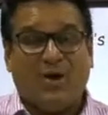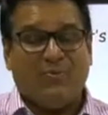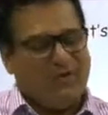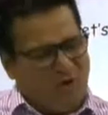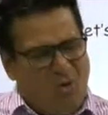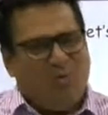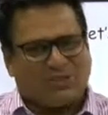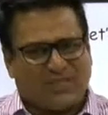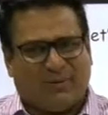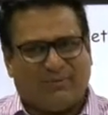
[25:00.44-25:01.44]
We've
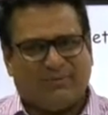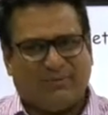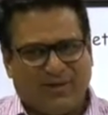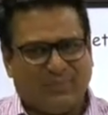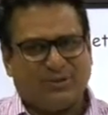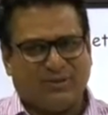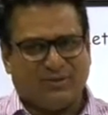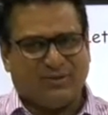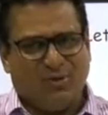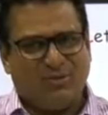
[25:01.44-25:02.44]
almost come
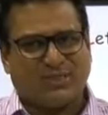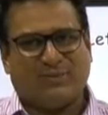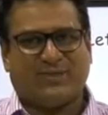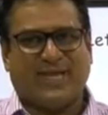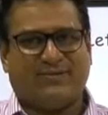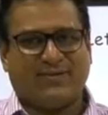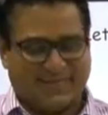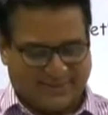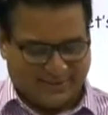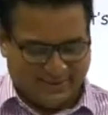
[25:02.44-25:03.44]
to the end of the
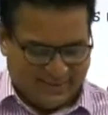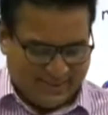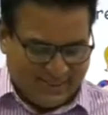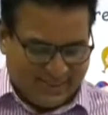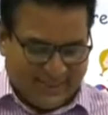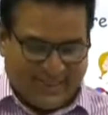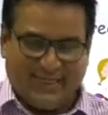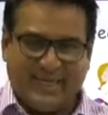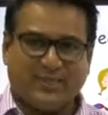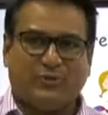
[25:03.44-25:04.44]
lesson.
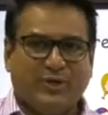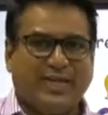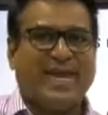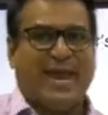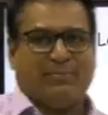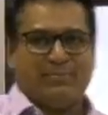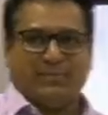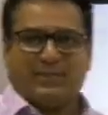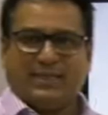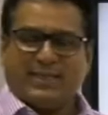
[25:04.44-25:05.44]
Let's recap.
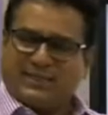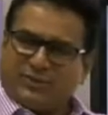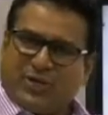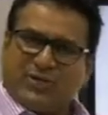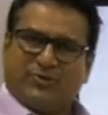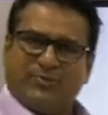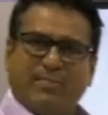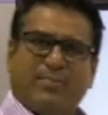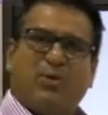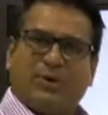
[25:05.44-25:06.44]
Let's try to
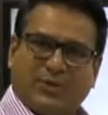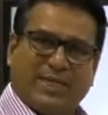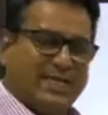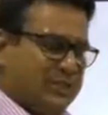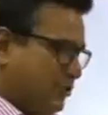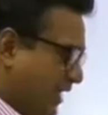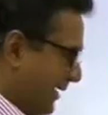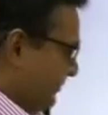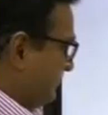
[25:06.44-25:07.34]
remember what we learned today.